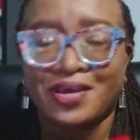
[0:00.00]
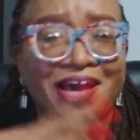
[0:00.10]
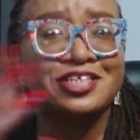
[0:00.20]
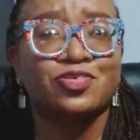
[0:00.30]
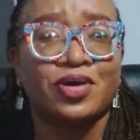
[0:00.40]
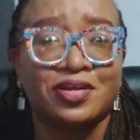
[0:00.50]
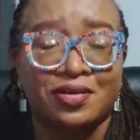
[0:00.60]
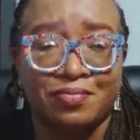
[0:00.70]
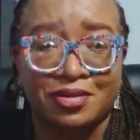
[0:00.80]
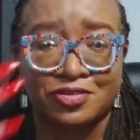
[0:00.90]
has quite an
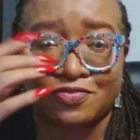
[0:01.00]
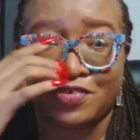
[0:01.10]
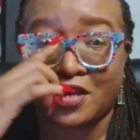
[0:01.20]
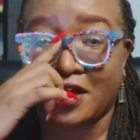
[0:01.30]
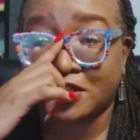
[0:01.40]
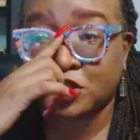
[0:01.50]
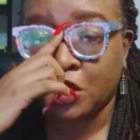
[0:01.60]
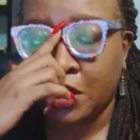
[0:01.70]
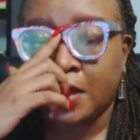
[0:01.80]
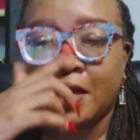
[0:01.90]
amount of cash
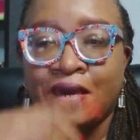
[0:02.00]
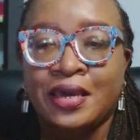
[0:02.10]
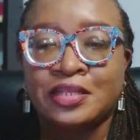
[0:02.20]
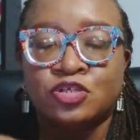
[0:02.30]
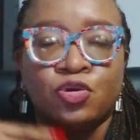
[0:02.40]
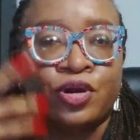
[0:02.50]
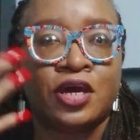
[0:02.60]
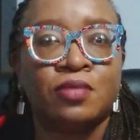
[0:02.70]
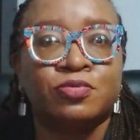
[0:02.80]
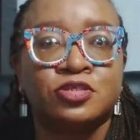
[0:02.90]
and you're
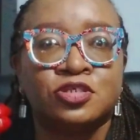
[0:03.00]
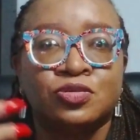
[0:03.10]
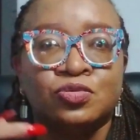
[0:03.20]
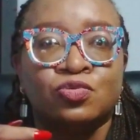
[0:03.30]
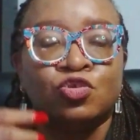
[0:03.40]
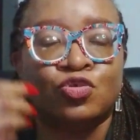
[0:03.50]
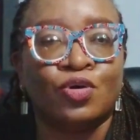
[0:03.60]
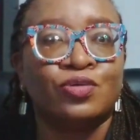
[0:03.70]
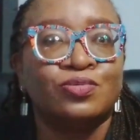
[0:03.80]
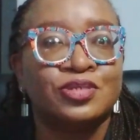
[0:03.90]
able to
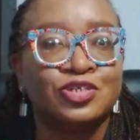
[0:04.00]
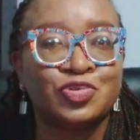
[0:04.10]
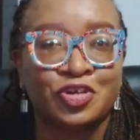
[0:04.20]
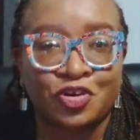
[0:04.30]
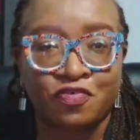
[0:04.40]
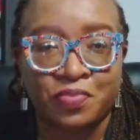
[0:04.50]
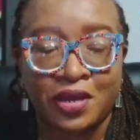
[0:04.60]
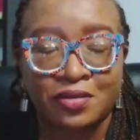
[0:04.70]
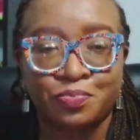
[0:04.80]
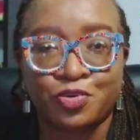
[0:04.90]
not only do an
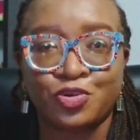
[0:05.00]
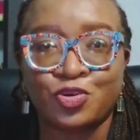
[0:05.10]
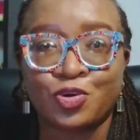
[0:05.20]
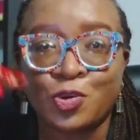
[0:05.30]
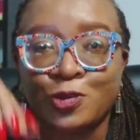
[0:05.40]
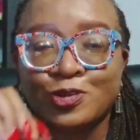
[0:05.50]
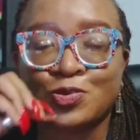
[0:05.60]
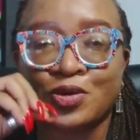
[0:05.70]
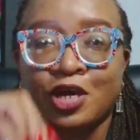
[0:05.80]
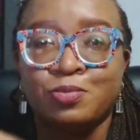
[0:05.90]
off-plan, but you're
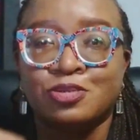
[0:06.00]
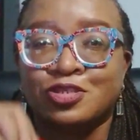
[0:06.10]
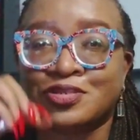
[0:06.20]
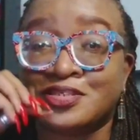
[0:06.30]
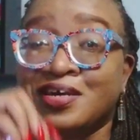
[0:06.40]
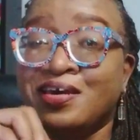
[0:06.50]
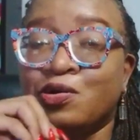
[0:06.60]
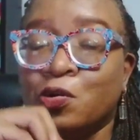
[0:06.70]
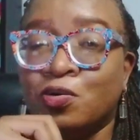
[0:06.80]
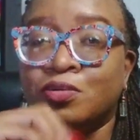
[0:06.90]
also able to
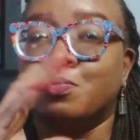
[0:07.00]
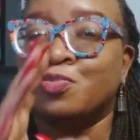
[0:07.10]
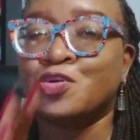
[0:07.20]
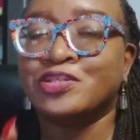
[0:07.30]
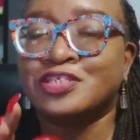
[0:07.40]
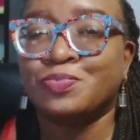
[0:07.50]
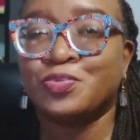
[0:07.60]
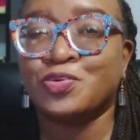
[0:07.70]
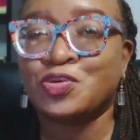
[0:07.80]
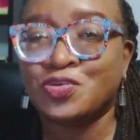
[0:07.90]
take on
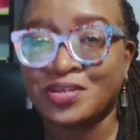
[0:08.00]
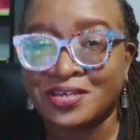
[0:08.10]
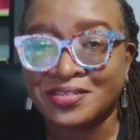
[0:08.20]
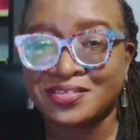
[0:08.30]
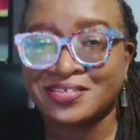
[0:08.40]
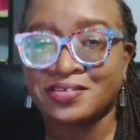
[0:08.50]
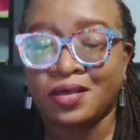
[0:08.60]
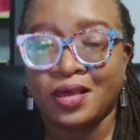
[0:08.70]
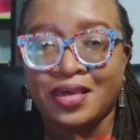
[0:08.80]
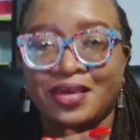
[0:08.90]
multiple units
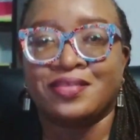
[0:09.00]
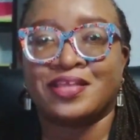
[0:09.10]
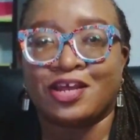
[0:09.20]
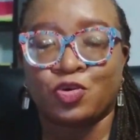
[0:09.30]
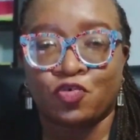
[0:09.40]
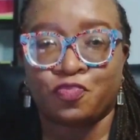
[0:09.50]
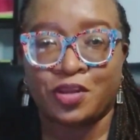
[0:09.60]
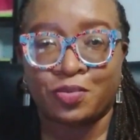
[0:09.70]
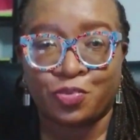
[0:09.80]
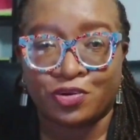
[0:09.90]
in that
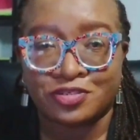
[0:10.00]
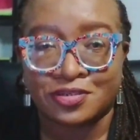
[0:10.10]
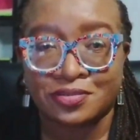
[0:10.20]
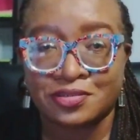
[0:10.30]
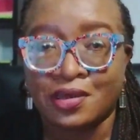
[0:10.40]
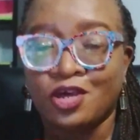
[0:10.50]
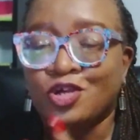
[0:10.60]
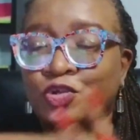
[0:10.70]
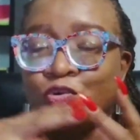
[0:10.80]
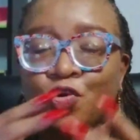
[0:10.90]
off-plan project. You